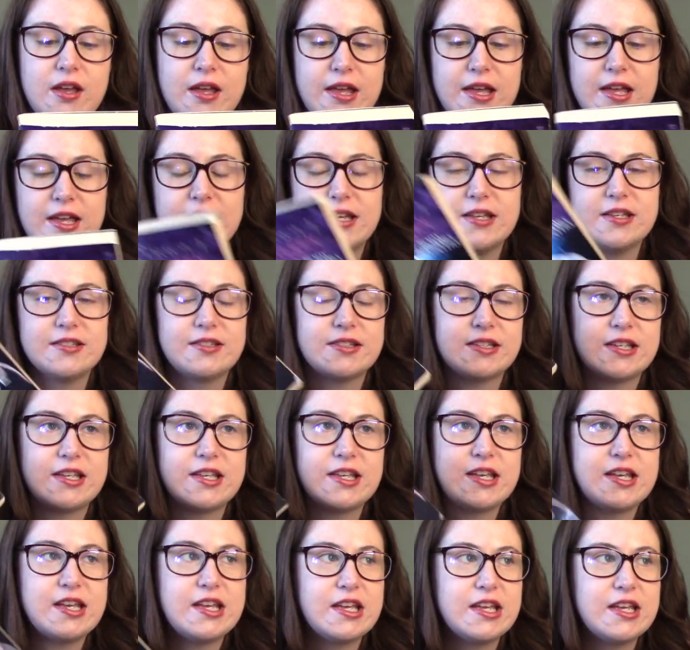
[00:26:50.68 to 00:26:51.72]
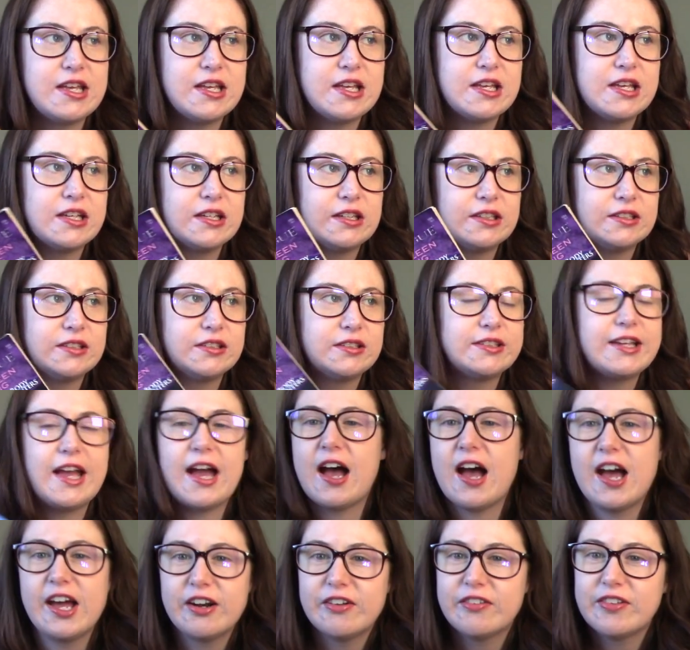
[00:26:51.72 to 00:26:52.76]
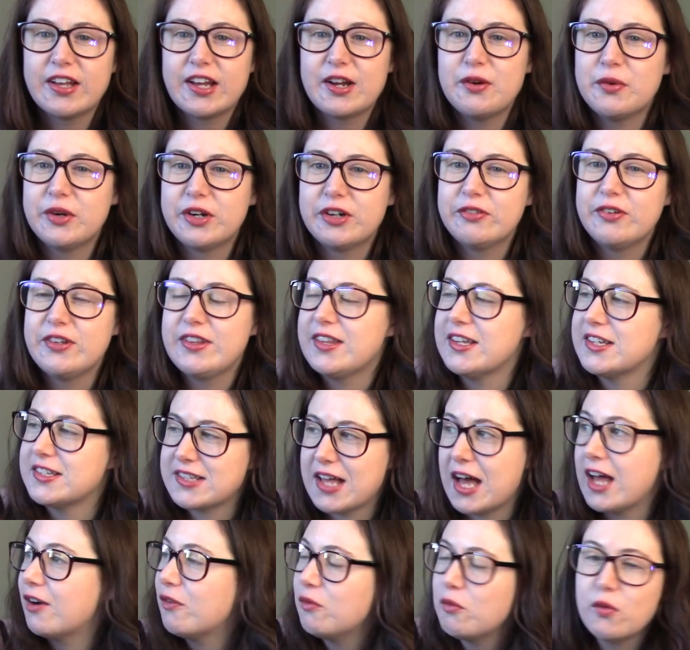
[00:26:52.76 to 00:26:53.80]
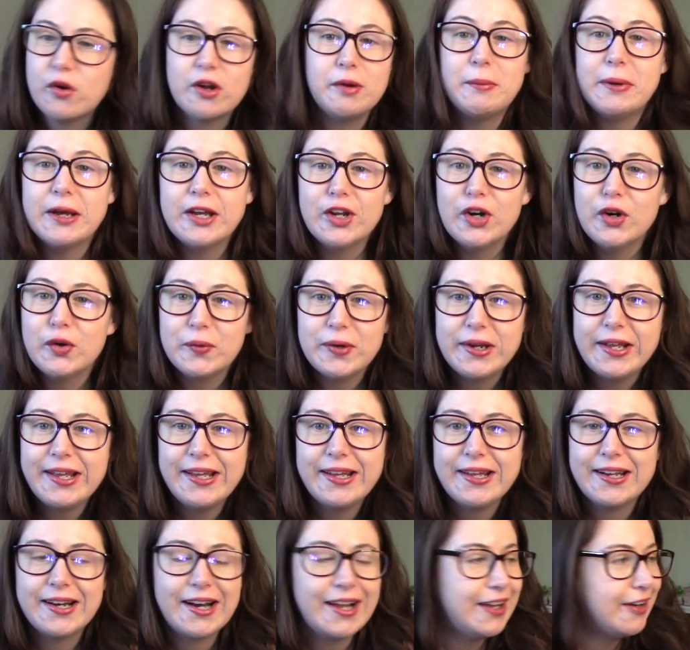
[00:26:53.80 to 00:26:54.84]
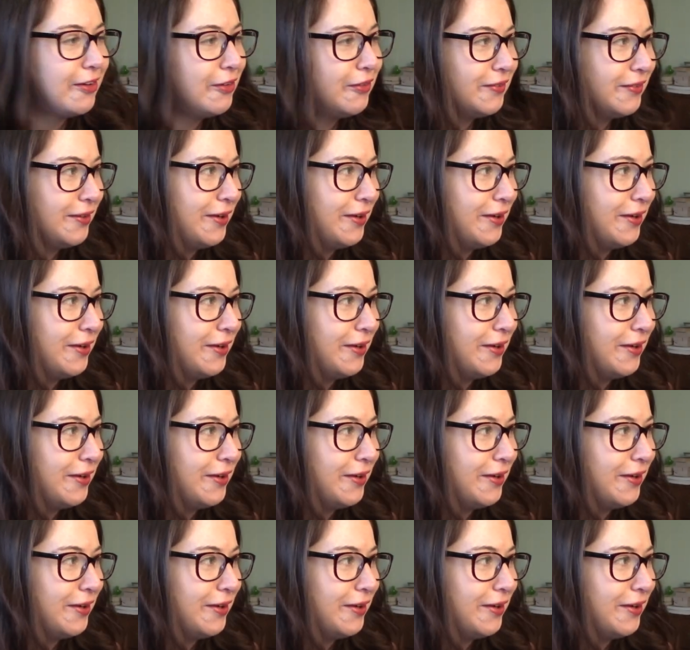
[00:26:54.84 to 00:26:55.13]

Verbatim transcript: is he yeah, I don't think I want to read this. I don't, what am I going to read? I don't